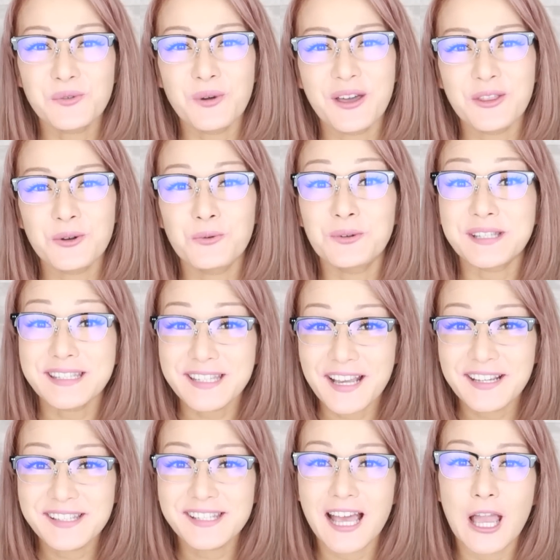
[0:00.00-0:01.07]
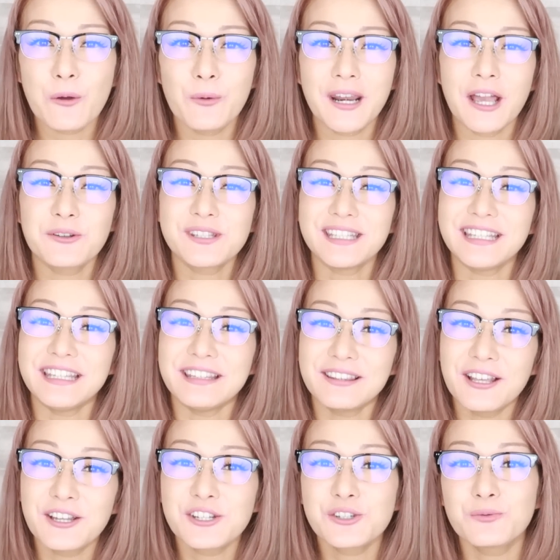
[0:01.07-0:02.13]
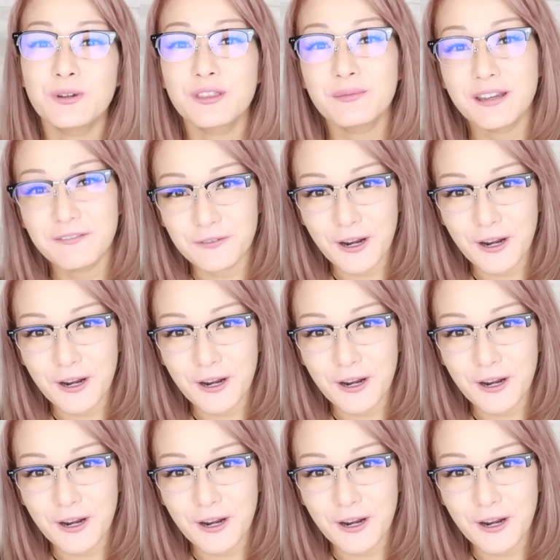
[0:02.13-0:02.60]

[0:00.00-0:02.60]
the weather was nice, I went out to eat lunch with my